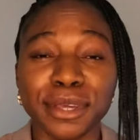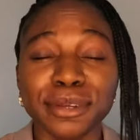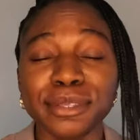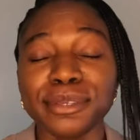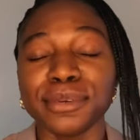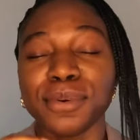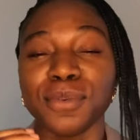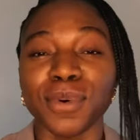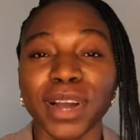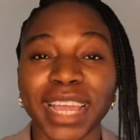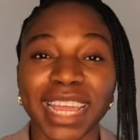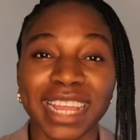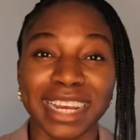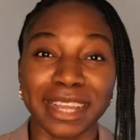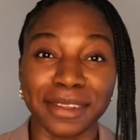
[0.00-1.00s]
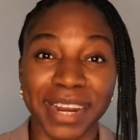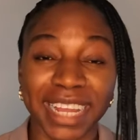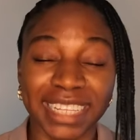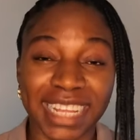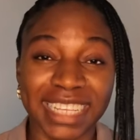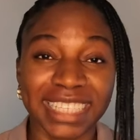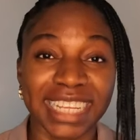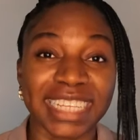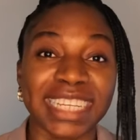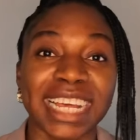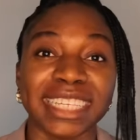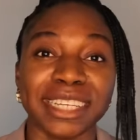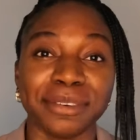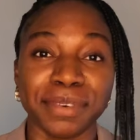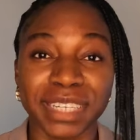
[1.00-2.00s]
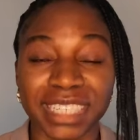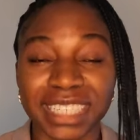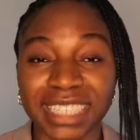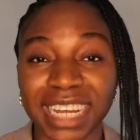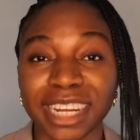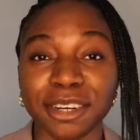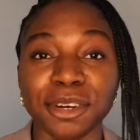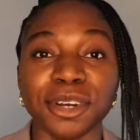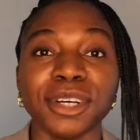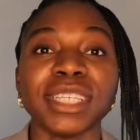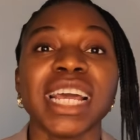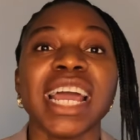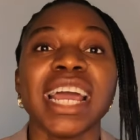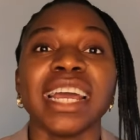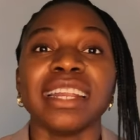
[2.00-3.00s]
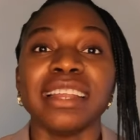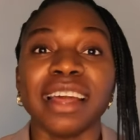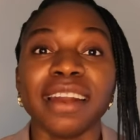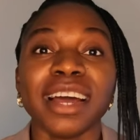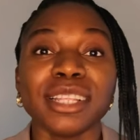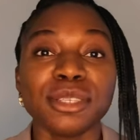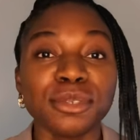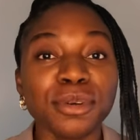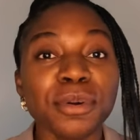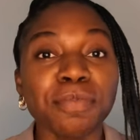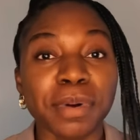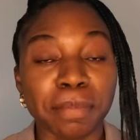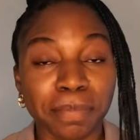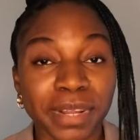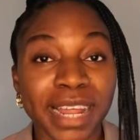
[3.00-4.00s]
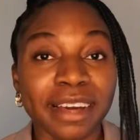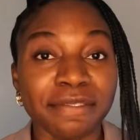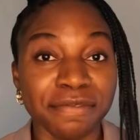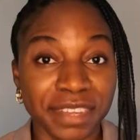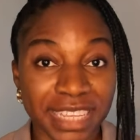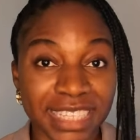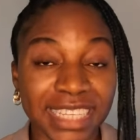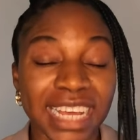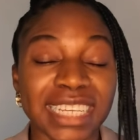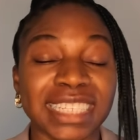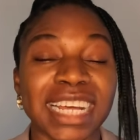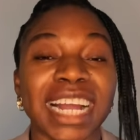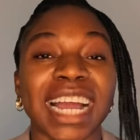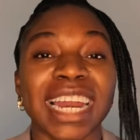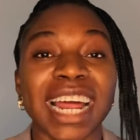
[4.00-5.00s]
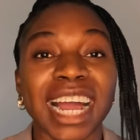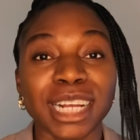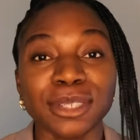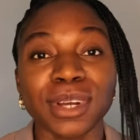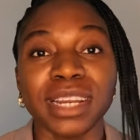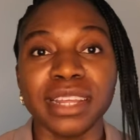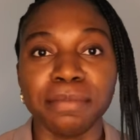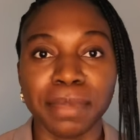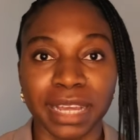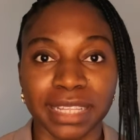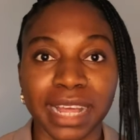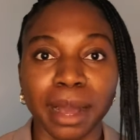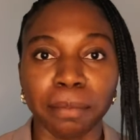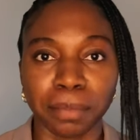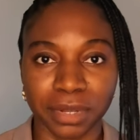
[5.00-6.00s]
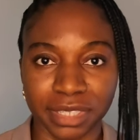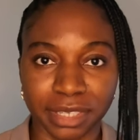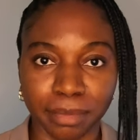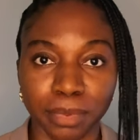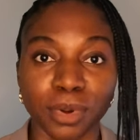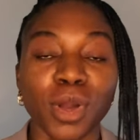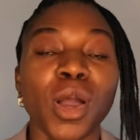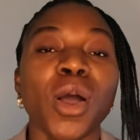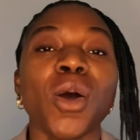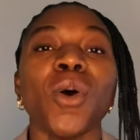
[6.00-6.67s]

you to work in the United States as a registered nurse, there are two popular visas that can actually make that possible.